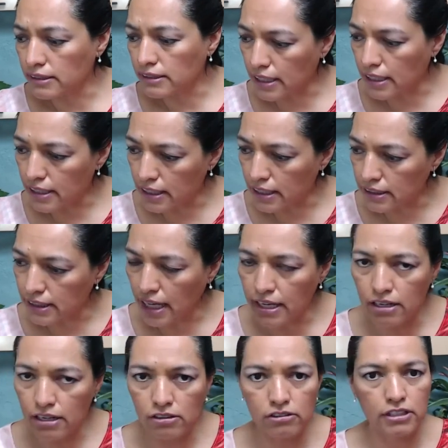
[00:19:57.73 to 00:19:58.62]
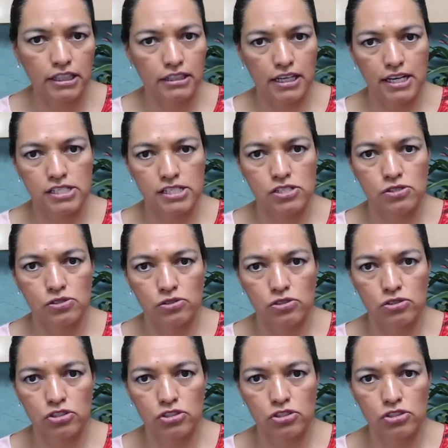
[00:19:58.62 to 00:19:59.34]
I recycle the trash boot.